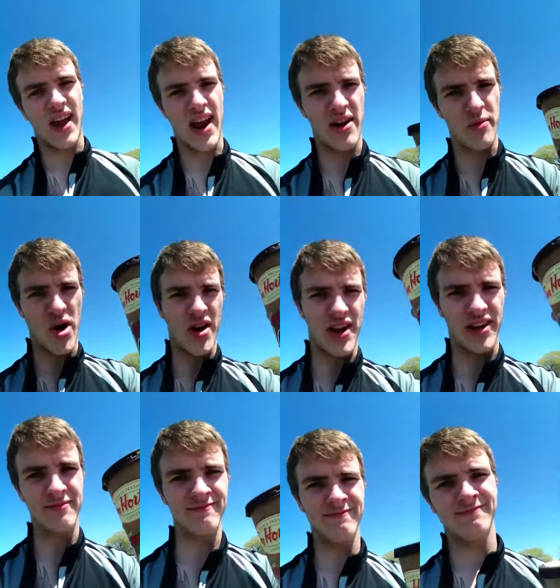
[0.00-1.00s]
and I'm
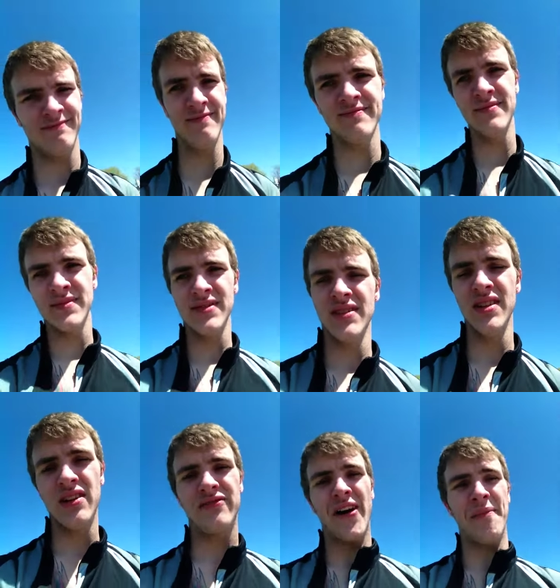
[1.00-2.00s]
walking
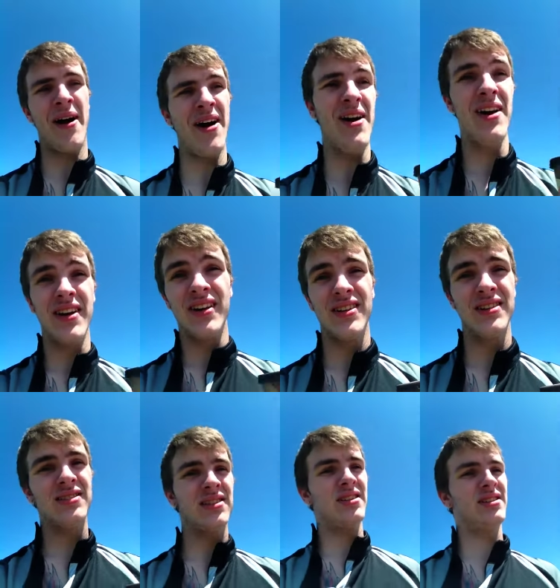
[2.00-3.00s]
from
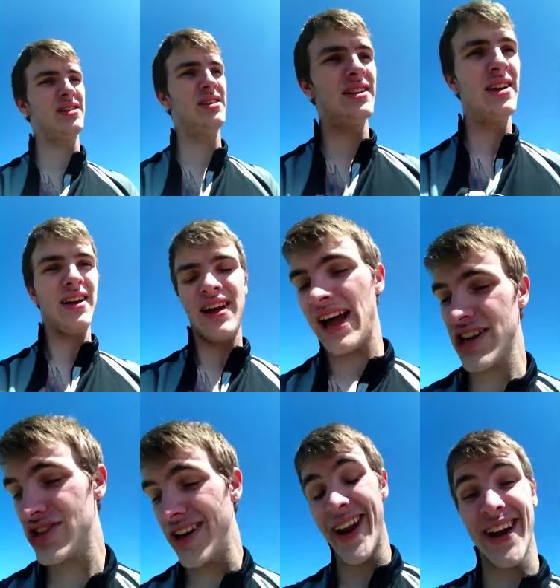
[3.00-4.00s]

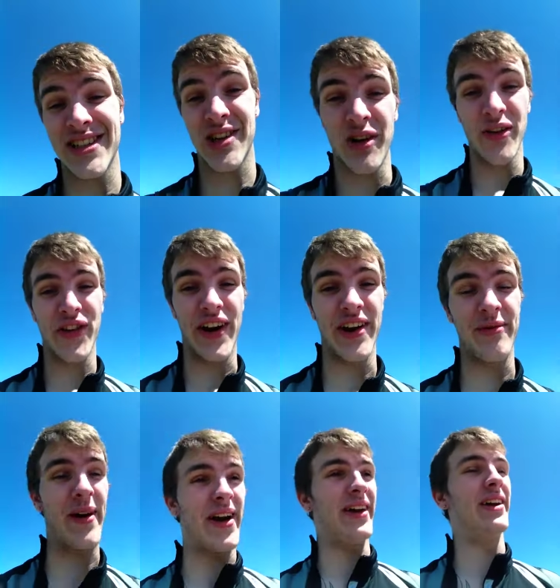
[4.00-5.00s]
actually an ex girlfriend of
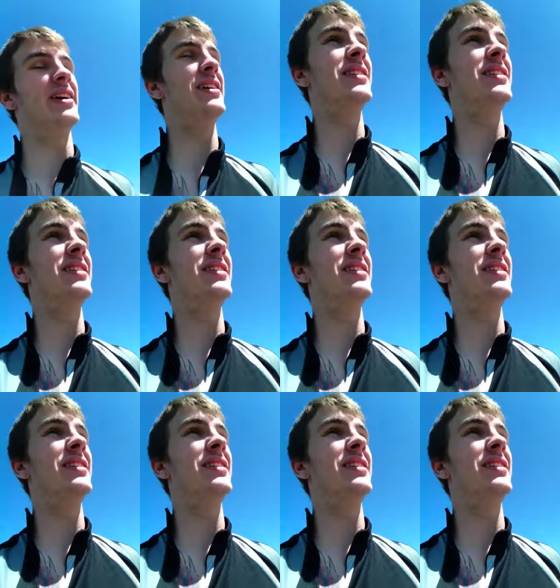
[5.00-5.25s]
mine